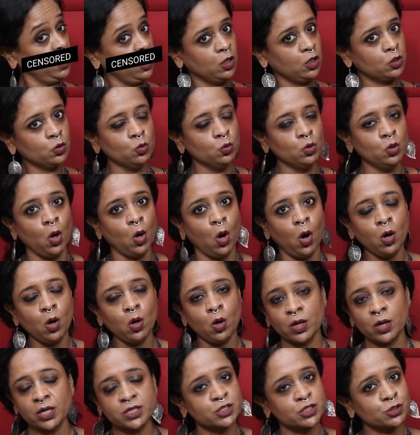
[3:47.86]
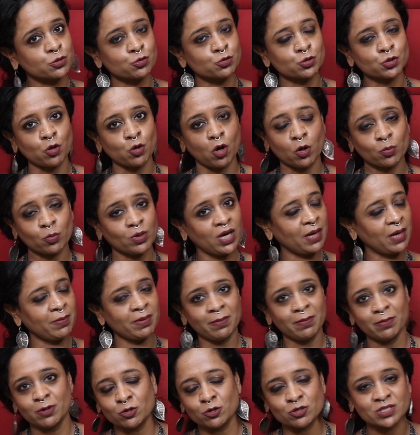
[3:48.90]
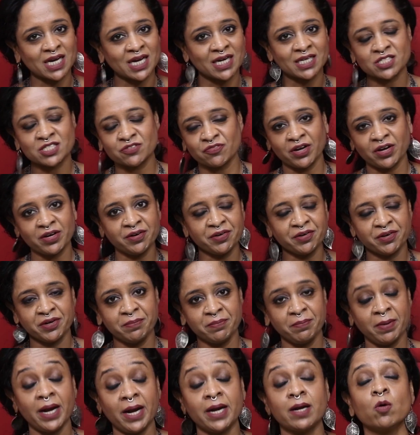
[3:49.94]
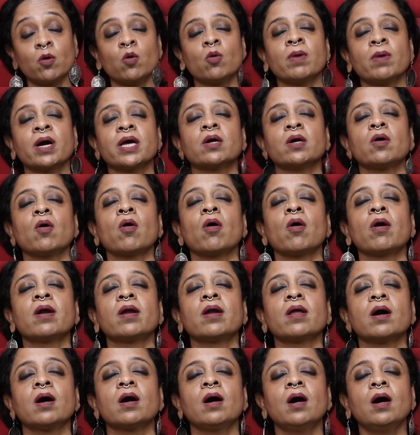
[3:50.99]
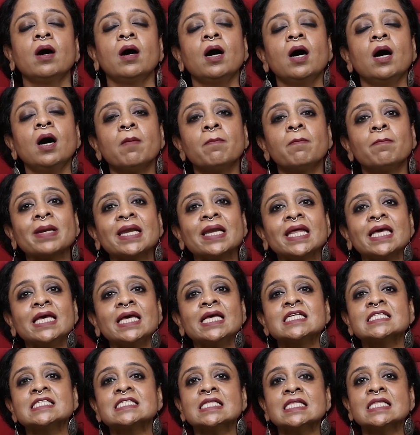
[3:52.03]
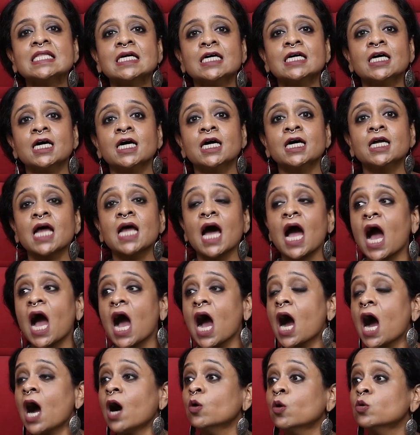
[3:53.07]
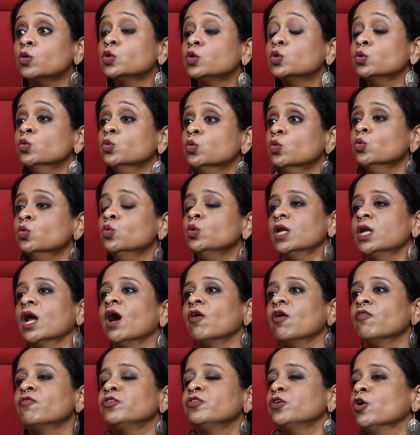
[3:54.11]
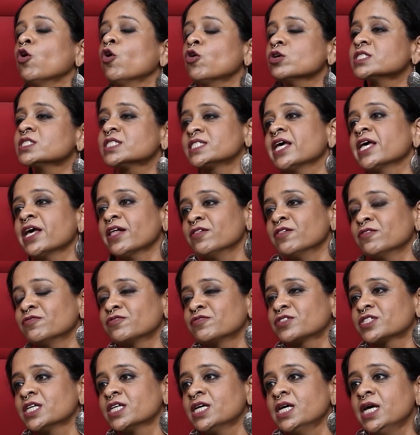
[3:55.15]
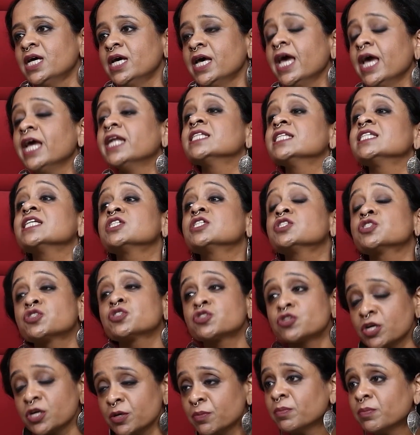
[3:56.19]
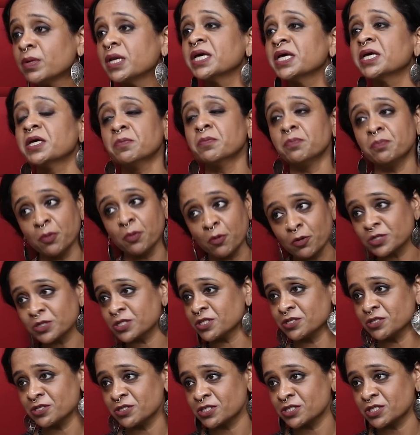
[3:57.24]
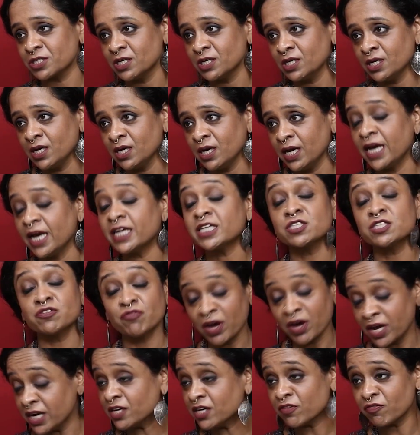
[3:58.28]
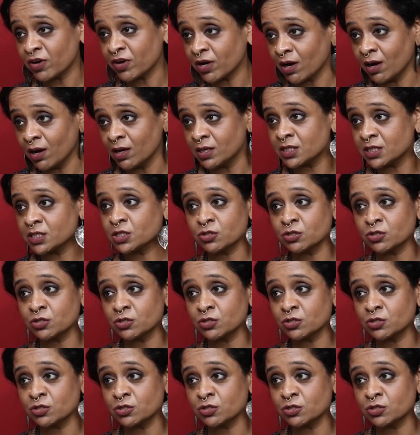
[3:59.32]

too long or is it too short? Will I be able to satisfy her in bed? Oh my God. Please learn how to love yourselves. It is extremely important. It is very difficult in